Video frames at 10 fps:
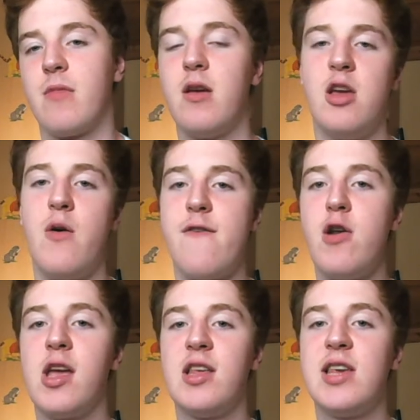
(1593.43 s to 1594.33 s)
We've only
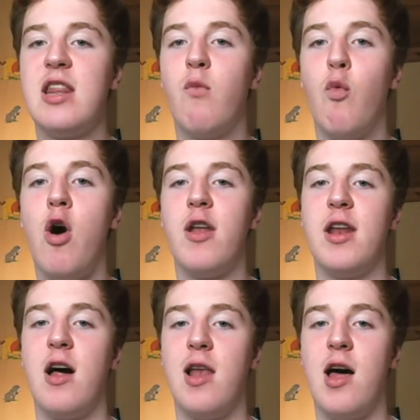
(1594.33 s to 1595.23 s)
conceded one in
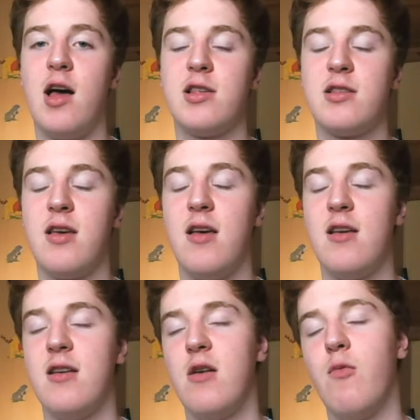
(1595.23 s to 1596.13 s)
our last.
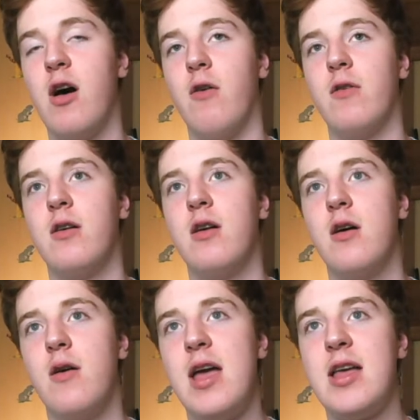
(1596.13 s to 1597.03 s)

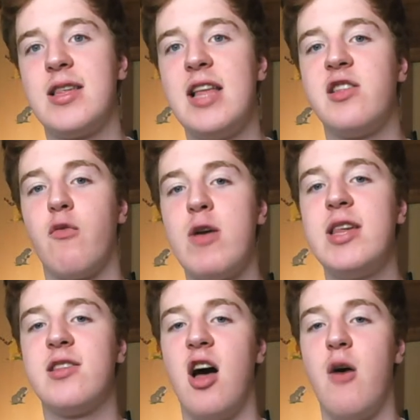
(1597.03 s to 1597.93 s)
Since the
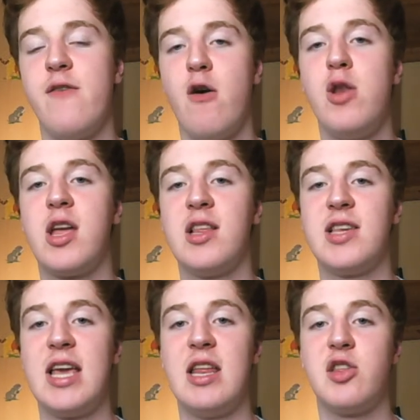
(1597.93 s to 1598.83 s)
restart, we've only
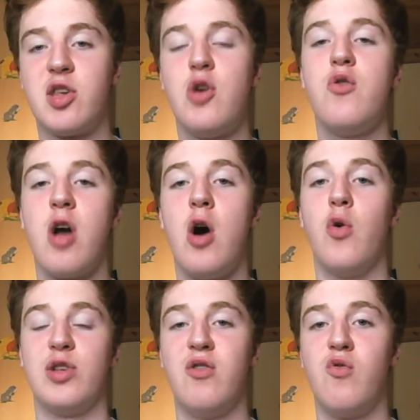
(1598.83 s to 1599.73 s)
conceded 2
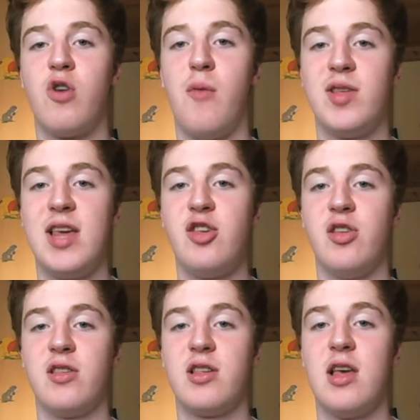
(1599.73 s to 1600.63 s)
goals in all
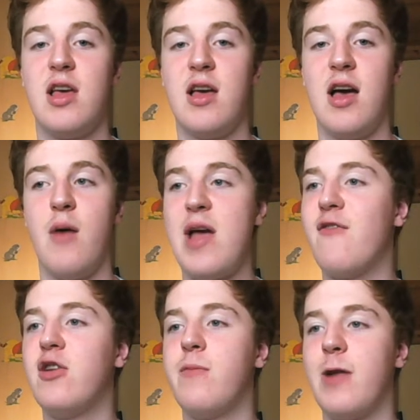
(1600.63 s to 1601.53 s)
competitions. We have
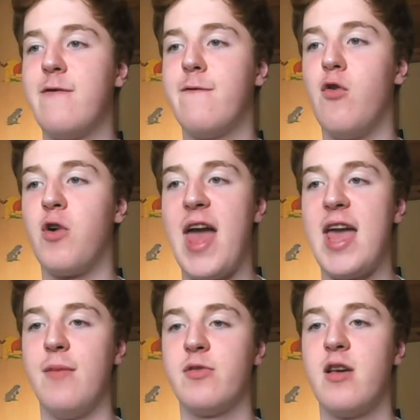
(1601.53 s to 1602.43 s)
only played 4
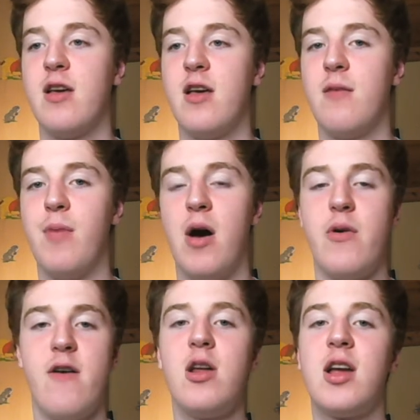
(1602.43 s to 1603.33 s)
games, but we've
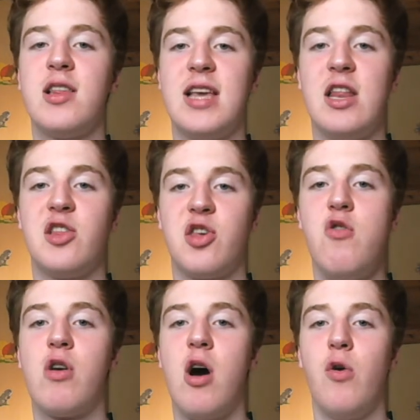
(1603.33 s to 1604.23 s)
only conceded 2
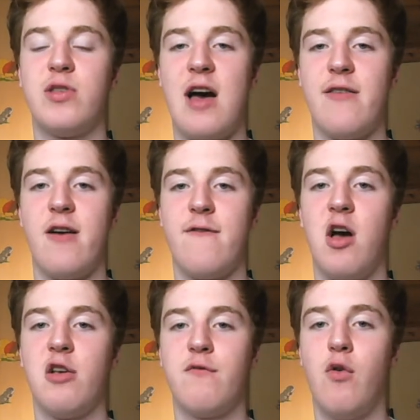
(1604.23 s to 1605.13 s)
goals out of our
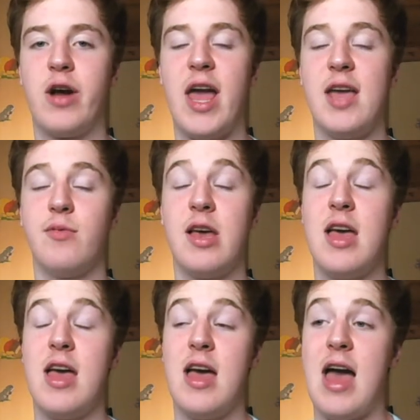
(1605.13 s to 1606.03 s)
first 4 games,
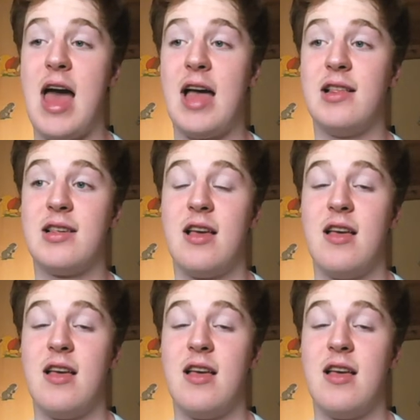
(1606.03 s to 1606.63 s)
and